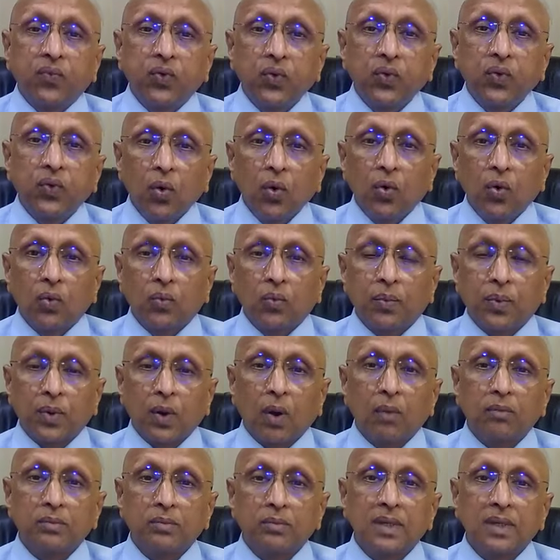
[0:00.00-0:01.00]
flow
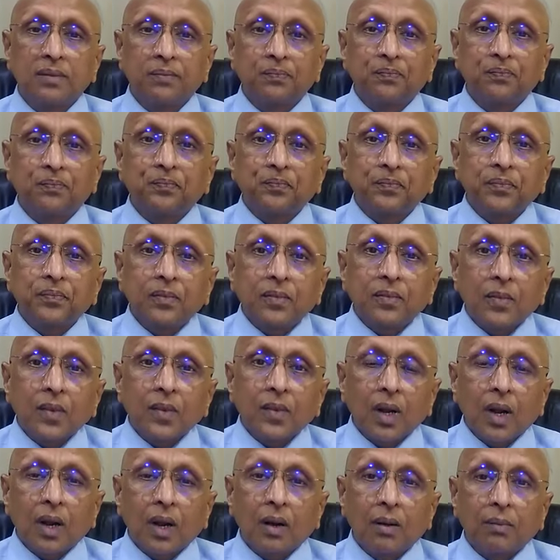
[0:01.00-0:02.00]
from the
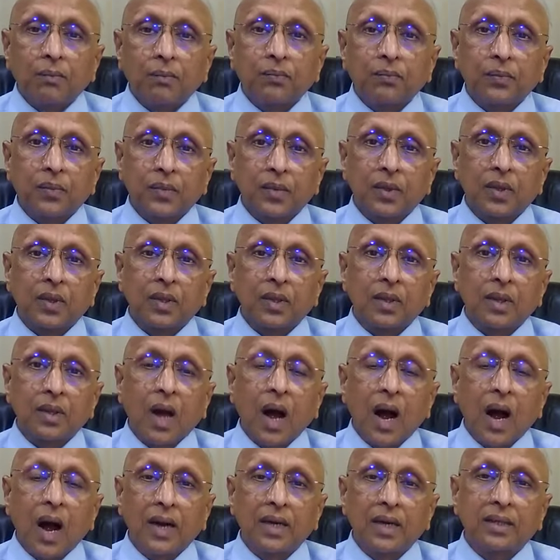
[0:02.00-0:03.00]

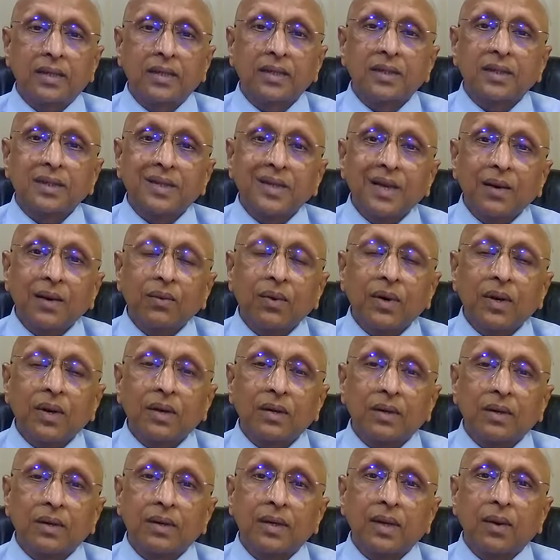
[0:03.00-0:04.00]
heart
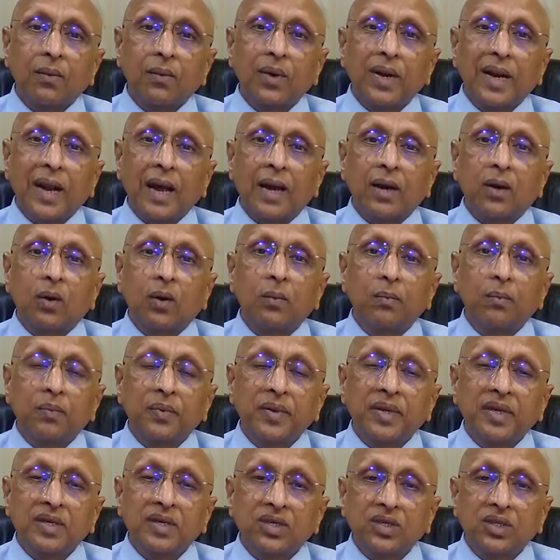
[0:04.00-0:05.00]
never
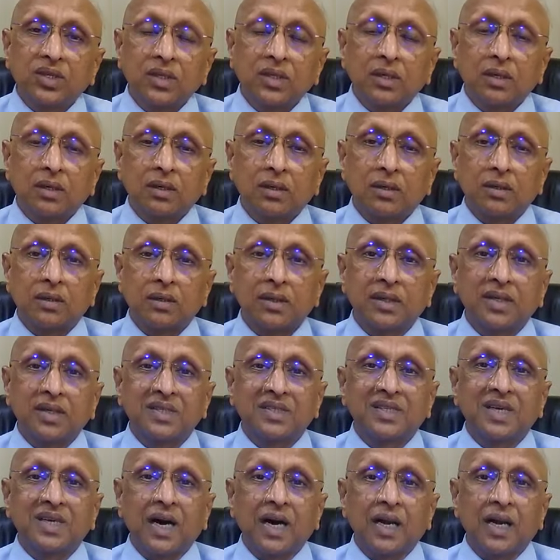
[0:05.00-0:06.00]
accomplished the
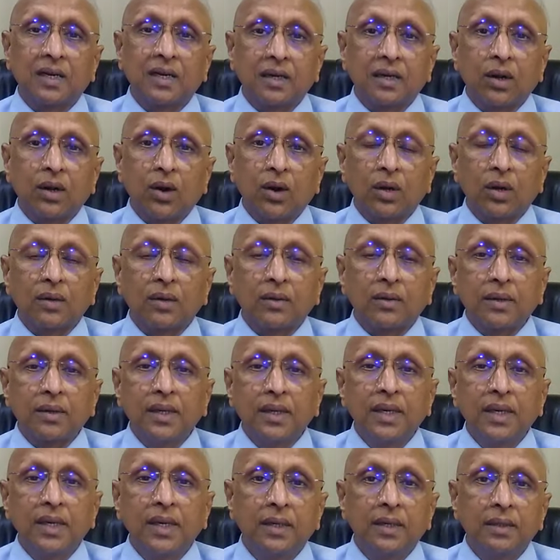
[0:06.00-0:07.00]
desired or
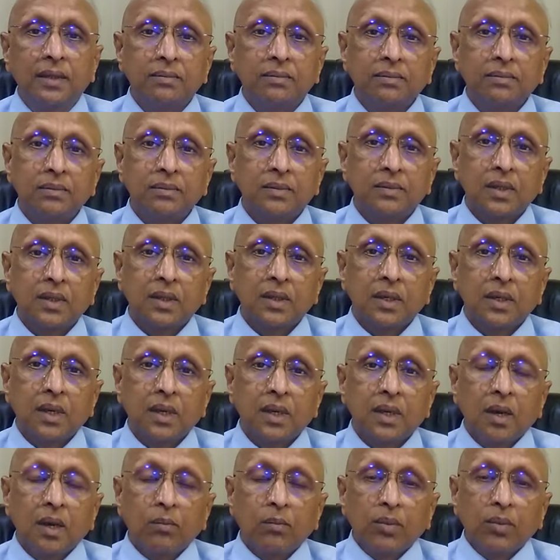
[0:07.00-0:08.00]
need,
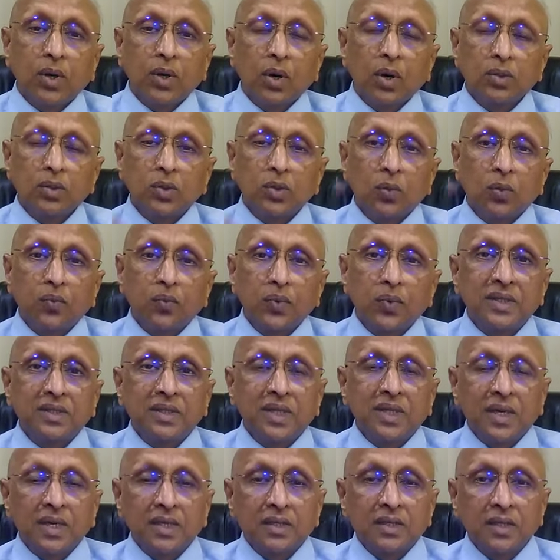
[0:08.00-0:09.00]
because of
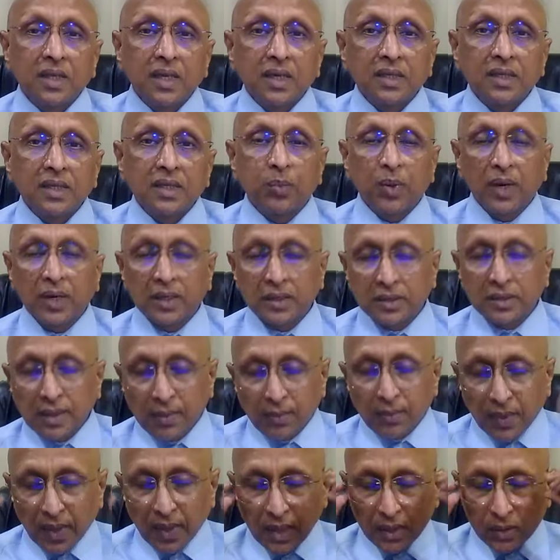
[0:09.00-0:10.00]
which there is less blood
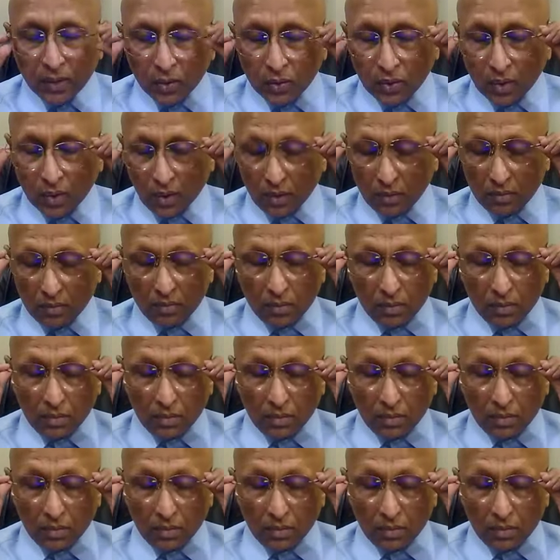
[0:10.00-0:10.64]
supply to the